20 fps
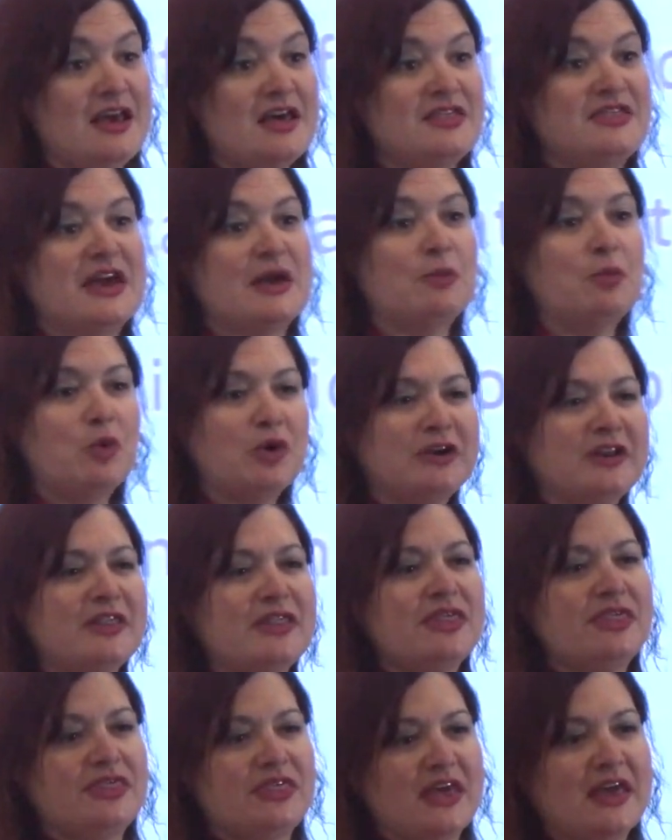They wouldn't
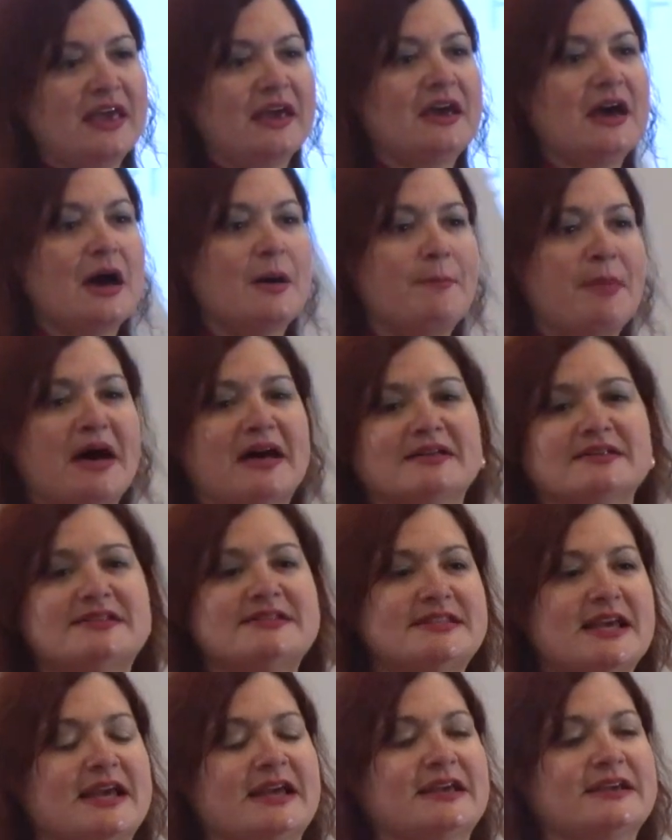think about
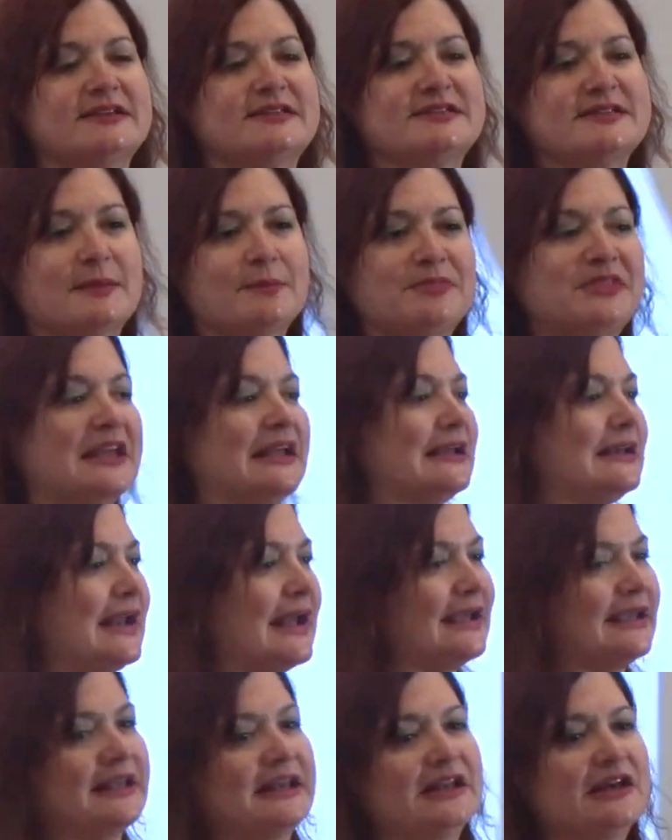saying something
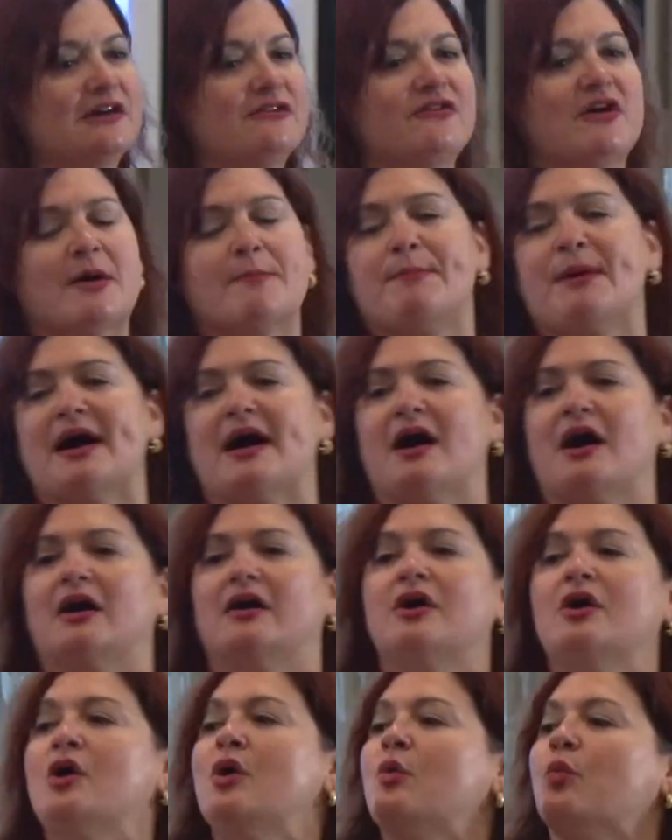negative about
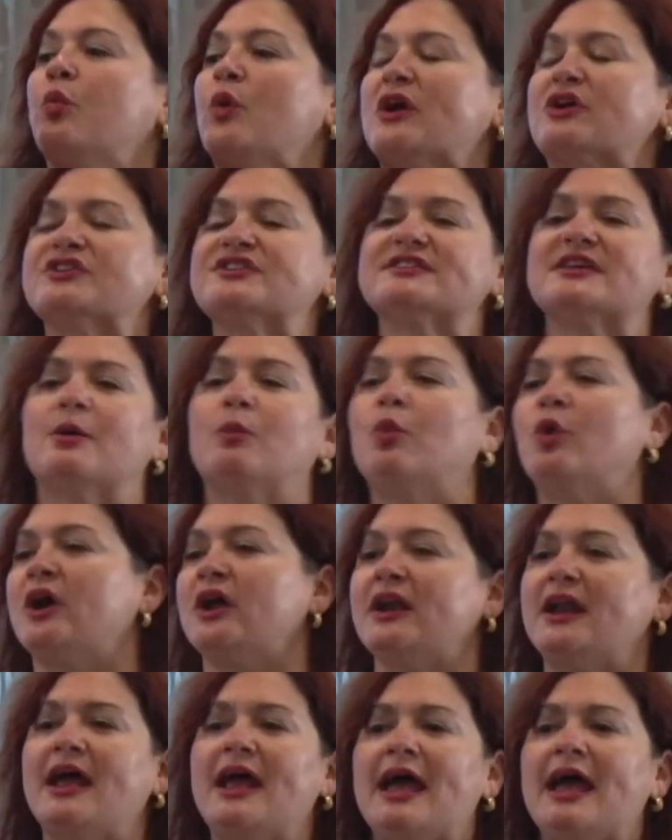where someone